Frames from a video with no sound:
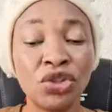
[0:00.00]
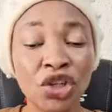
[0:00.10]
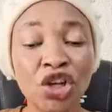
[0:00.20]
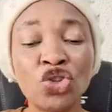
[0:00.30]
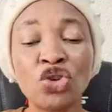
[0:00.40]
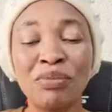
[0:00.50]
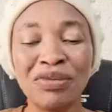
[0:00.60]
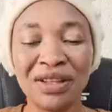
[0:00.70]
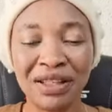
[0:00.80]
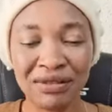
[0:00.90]
Just to
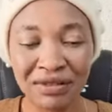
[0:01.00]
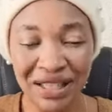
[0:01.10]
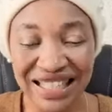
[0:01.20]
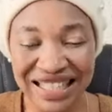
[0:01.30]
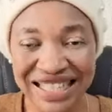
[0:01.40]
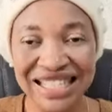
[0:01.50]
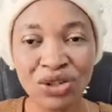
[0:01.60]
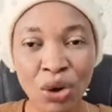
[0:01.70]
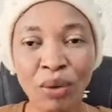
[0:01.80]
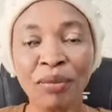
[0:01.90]
be
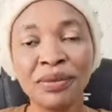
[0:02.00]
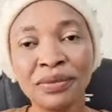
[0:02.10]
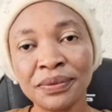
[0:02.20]
eaten up.